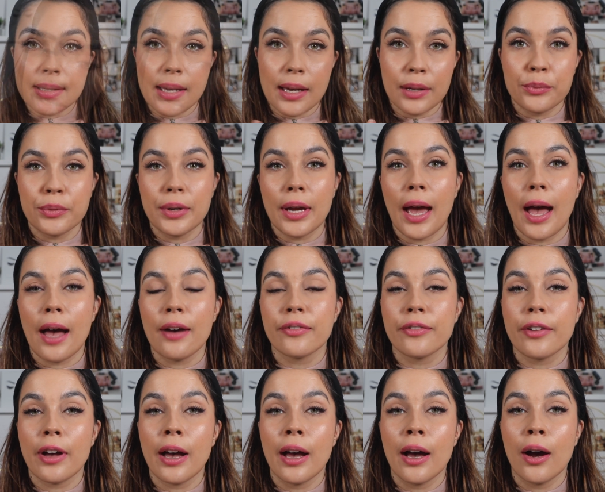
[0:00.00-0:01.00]
then we
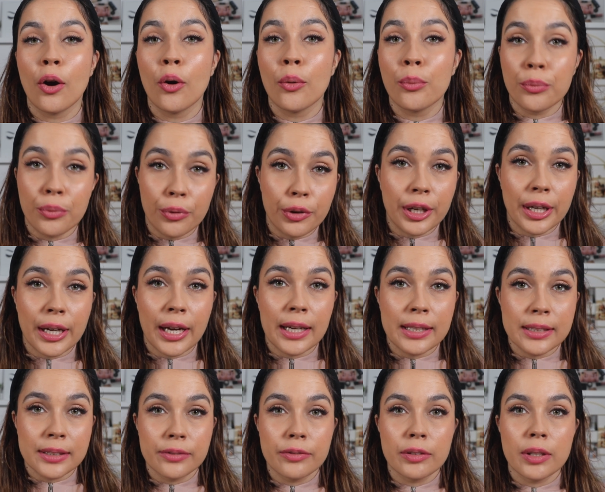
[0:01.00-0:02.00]
have a ombre
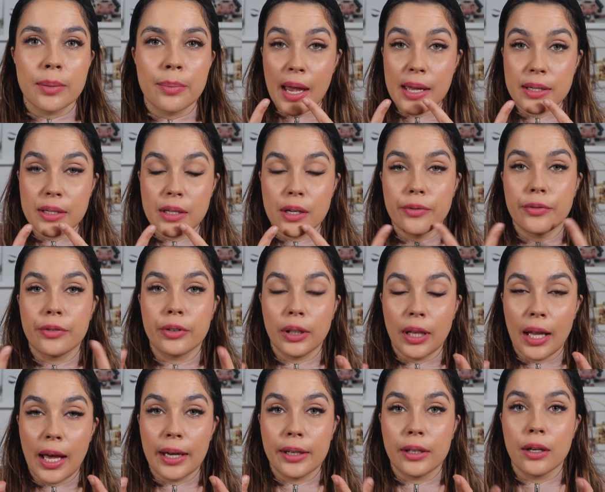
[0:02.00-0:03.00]
kind of lip and the
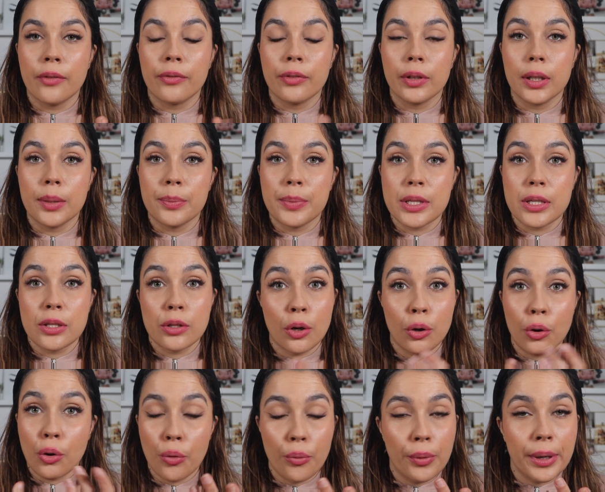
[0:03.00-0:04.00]
overline of the lip it's
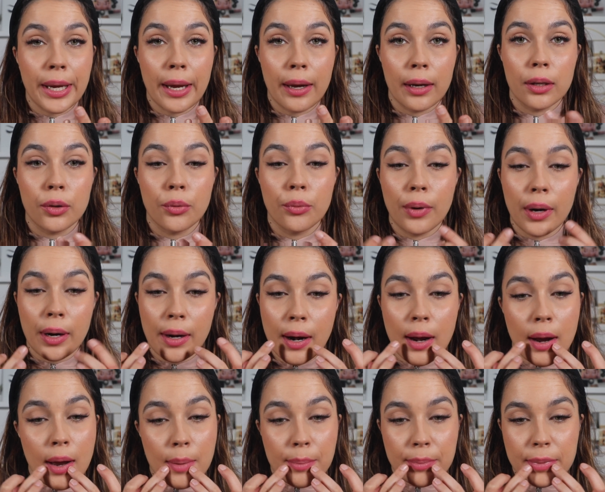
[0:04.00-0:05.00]
not going anywhere
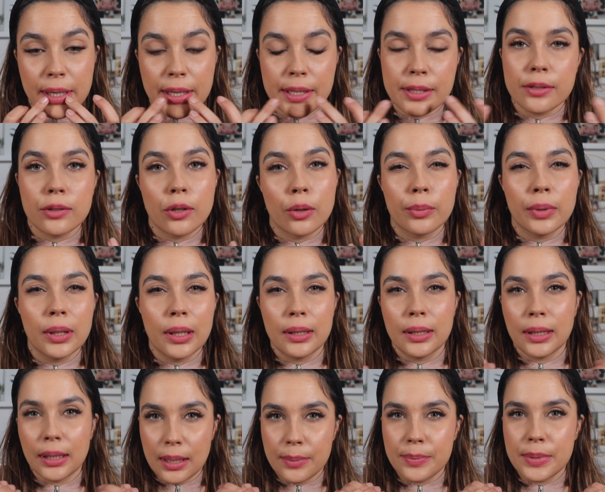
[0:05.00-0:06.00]
because normally
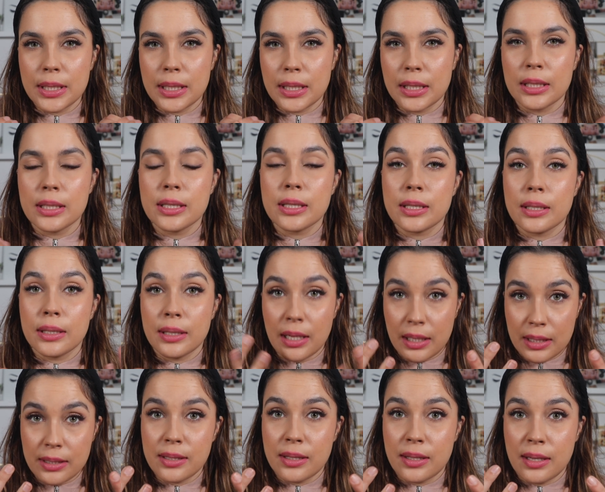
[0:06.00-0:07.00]
the lip tints
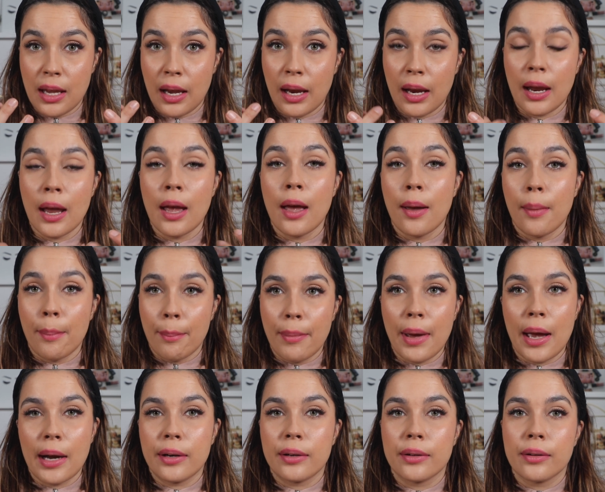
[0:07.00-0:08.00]
they stay
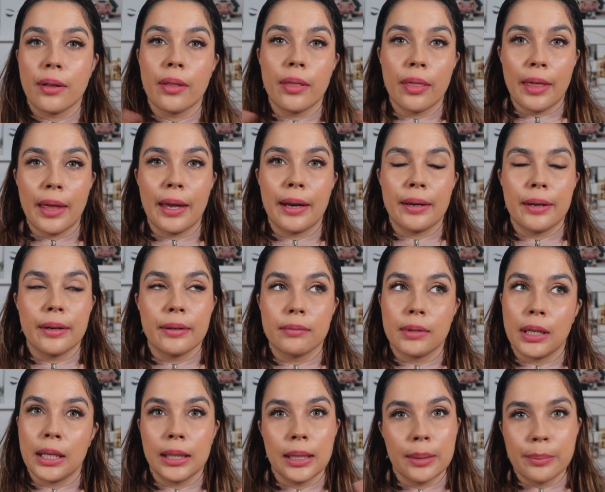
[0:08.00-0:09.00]
better than
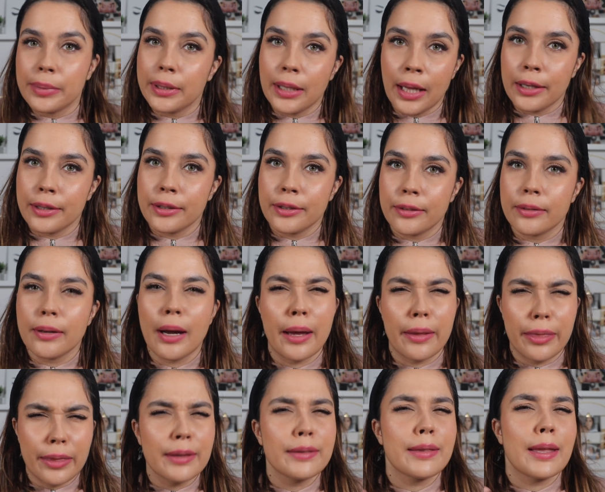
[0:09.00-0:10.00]
a lip liner. I
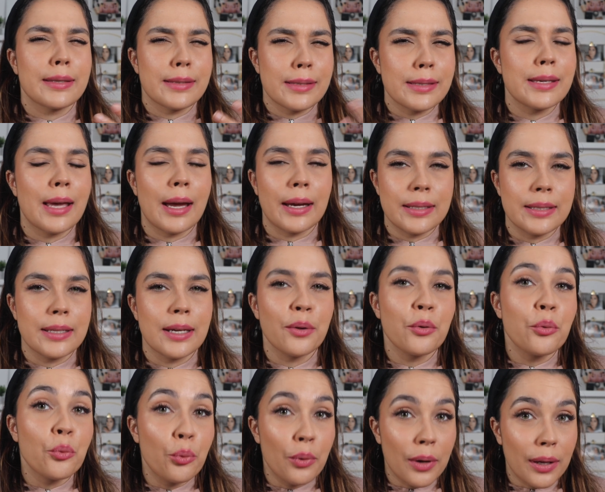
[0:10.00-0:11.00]
think that's the idea
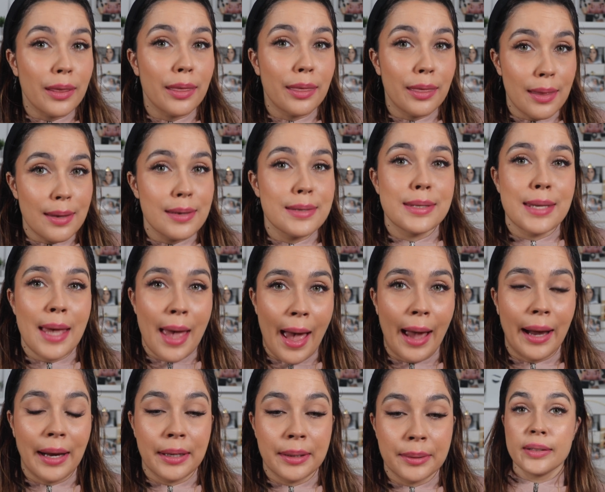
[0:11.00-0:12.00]
with this
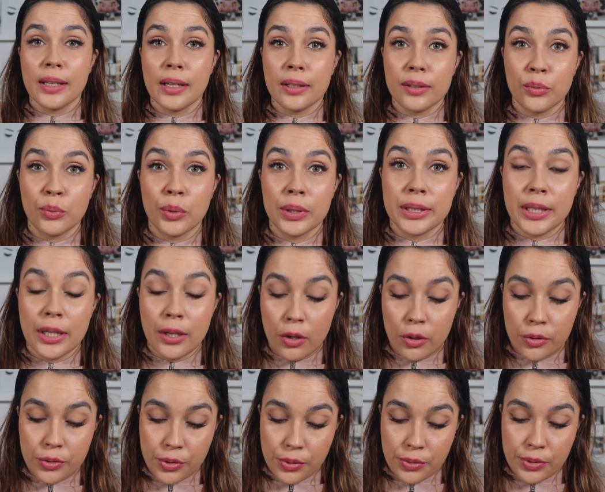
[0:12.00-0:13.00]
hack. And then what they
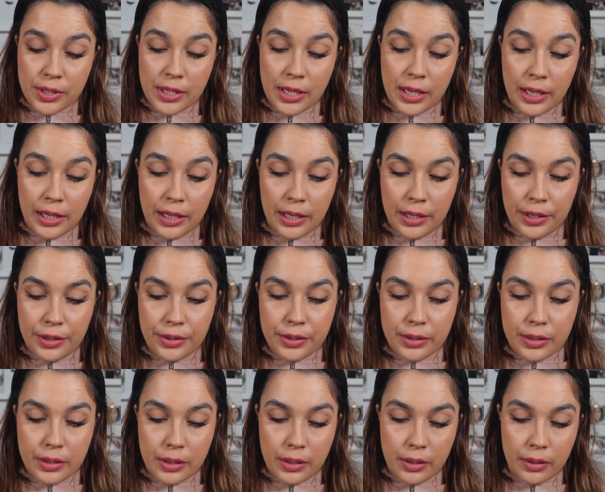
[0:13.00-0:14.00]
also say
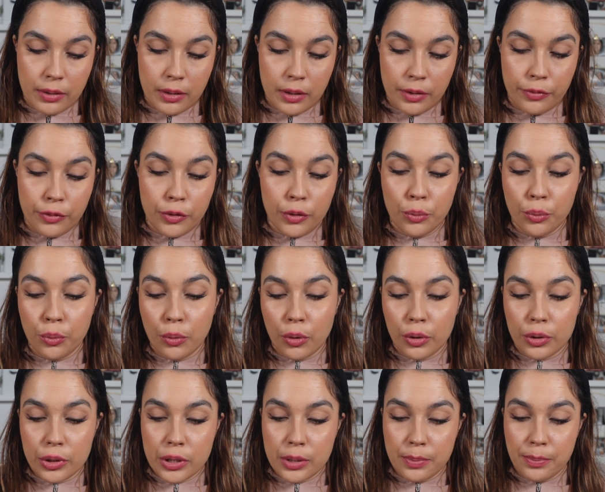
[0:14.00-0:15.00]
is if you
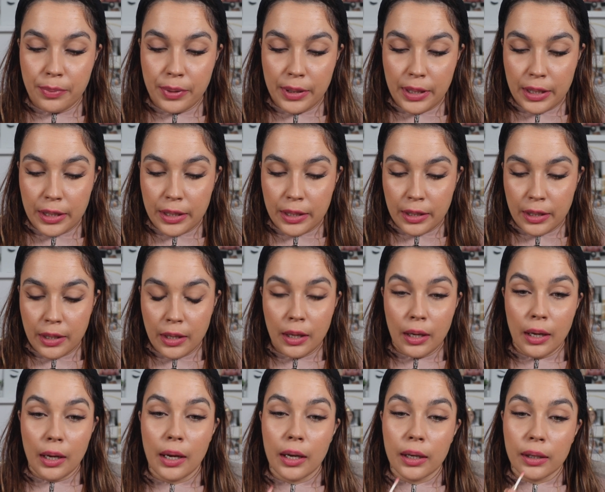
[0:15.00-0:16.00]
want pick
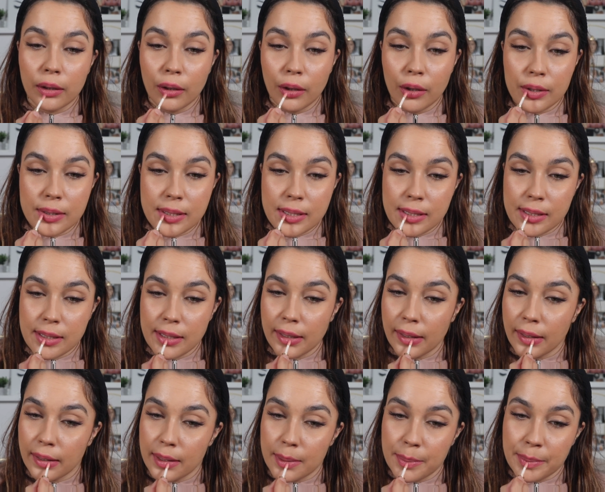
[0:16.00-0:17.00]
a gloss
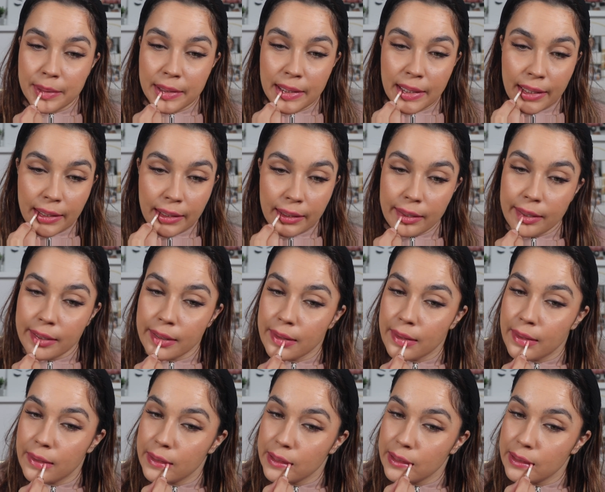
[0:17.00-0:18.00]
and apply it
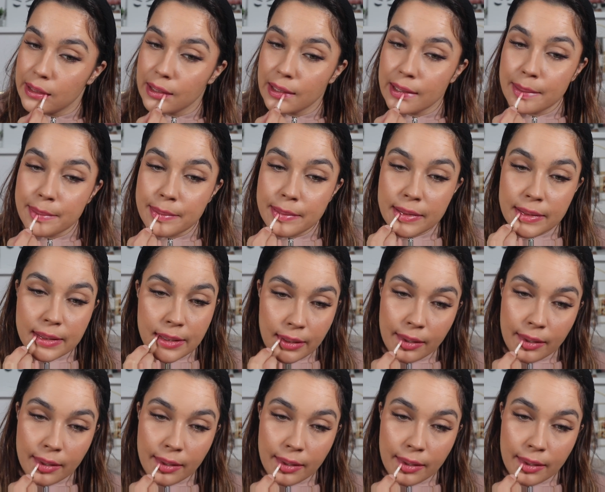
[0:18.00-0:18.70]
on your lip.